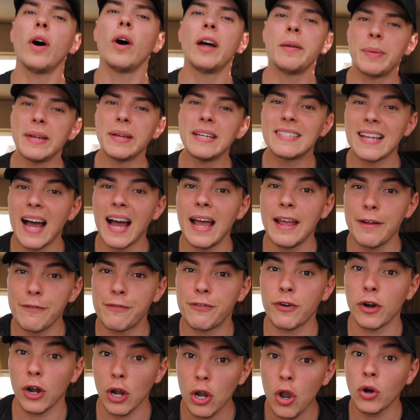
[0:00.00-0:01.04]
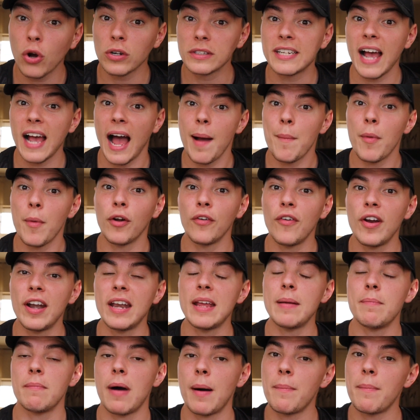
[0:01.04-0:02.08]
I'd been dieting for a long time
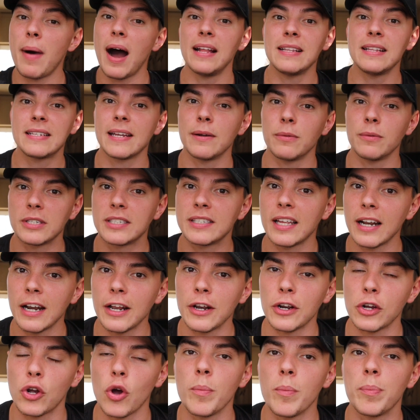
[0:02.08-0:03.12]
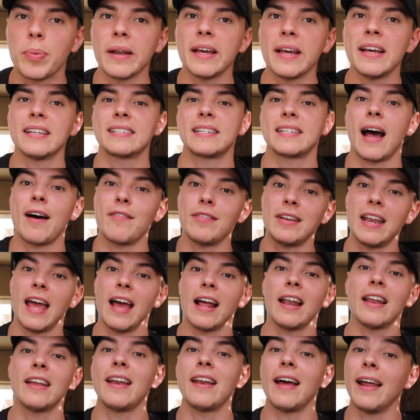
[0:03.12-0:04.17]
already, my mindset was still in a good place, having
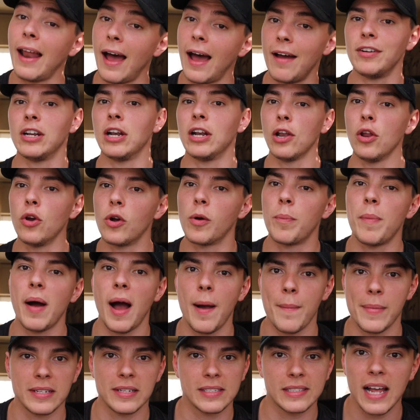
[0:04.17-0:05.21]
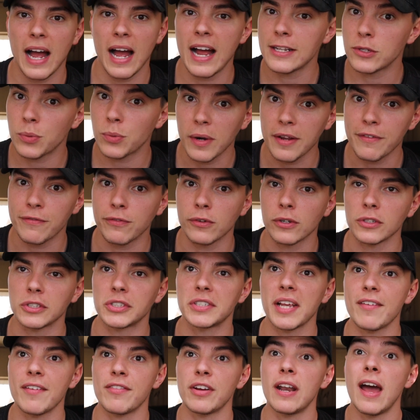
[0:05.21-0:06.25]
Helen and having Luke by my side
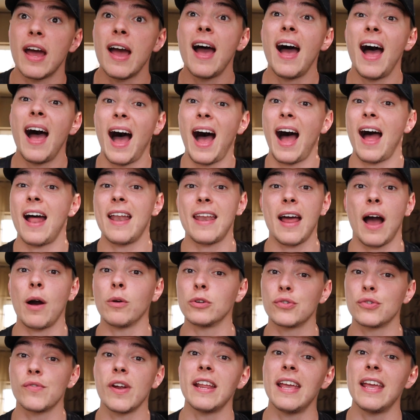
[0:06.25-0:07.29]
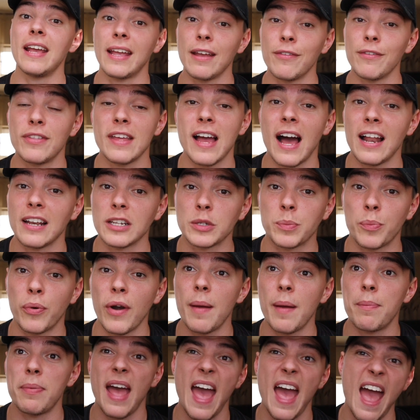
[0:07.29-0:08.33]
24/7, and I was ready to give the Atlas
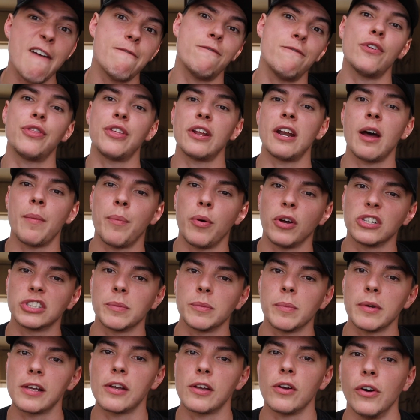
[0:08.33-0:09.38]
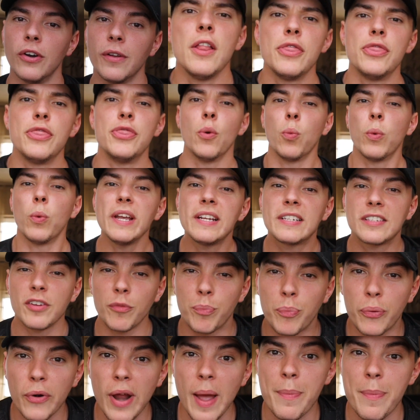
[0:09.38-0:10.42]
prep everything I possibly could. The weeks
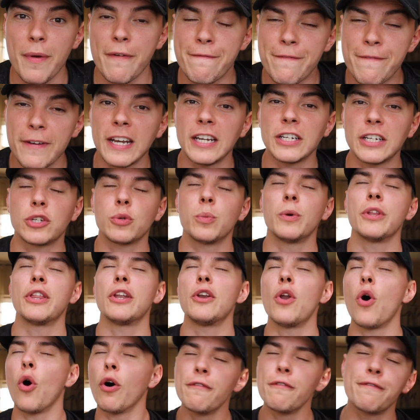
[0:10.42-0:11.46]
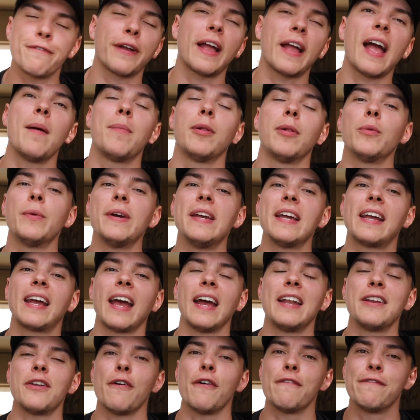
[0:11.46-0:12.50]
of prep finished with an unforgettable
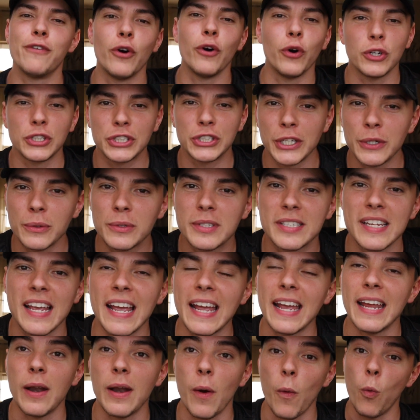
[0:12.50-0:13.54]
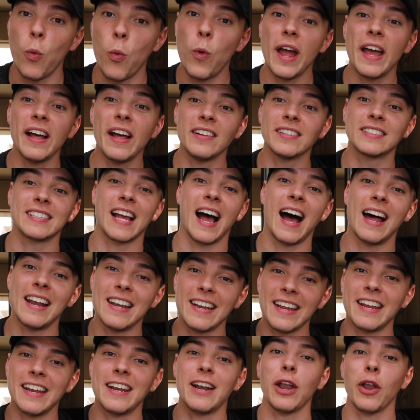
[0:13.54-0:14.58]
weekend of photo shoots in Wales
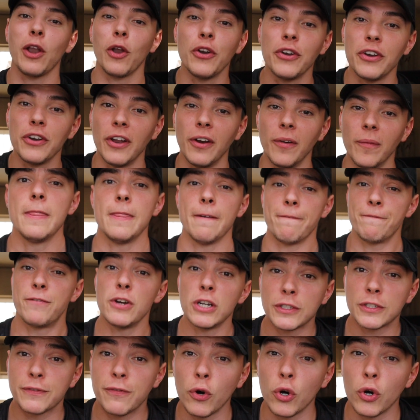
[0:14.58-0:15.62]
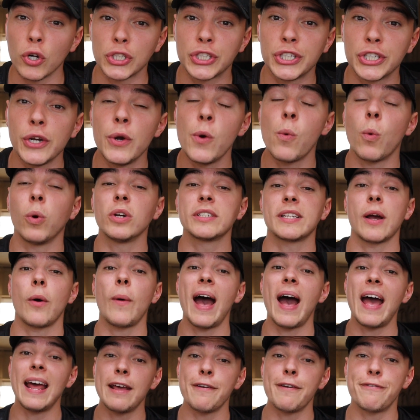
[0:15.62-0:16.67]
and in London. The first photo shoot was
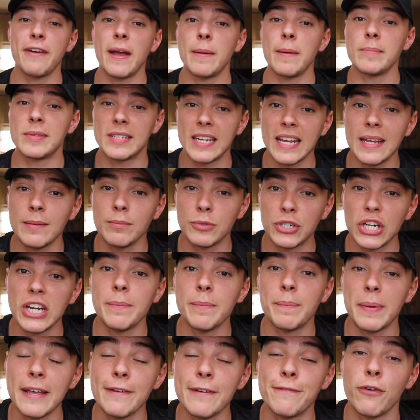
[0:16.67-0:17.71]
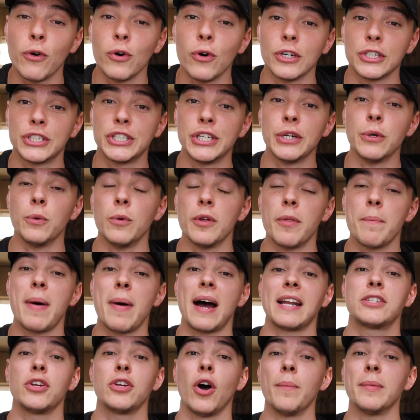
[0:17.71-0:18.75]
our NFM Team GB photo shoot with
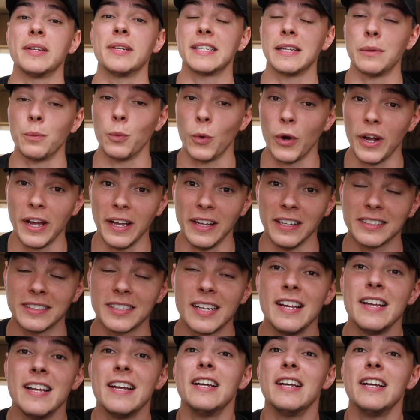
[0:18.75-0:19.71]
Matt Thomas in Wales.